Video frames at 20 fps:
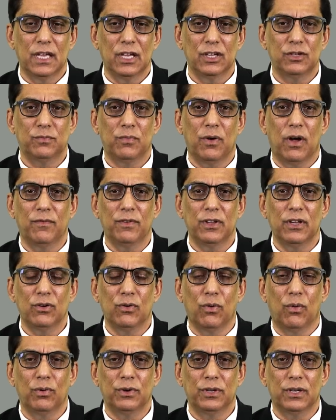is Pravin
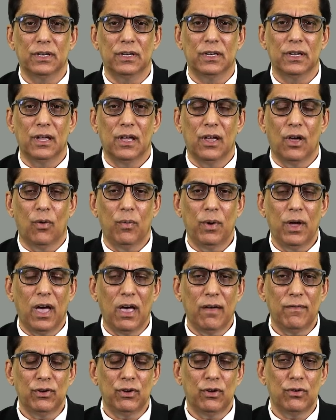Gordhan. We
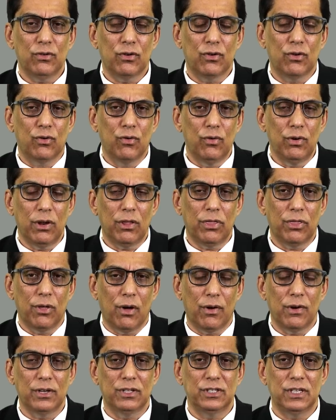have it on good
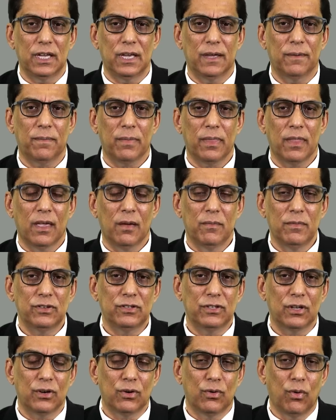authority.
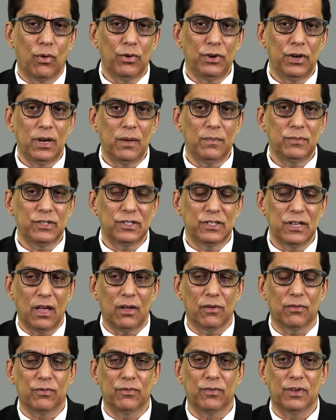Mr. Gordhan
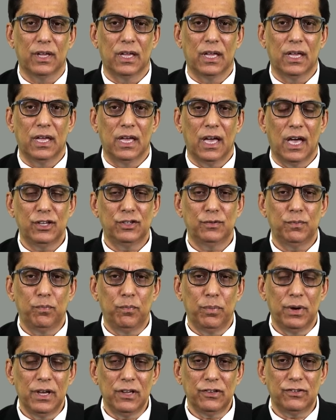himself has
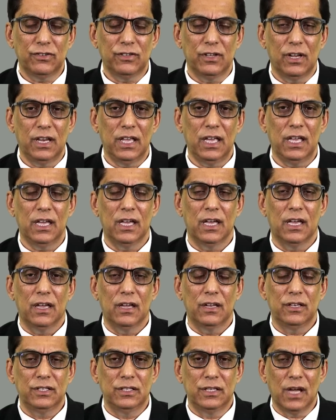personally,
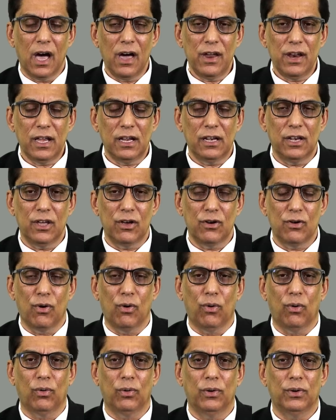directly
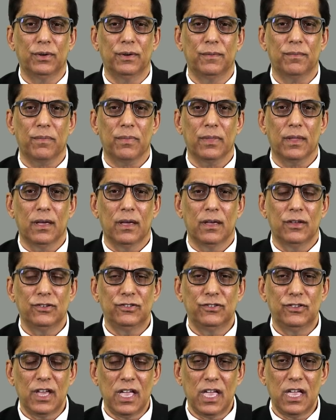called
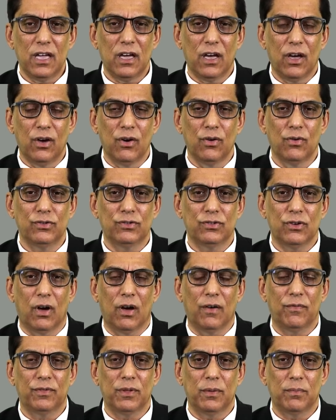CEOs
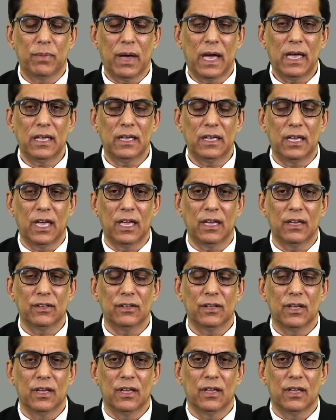of the banking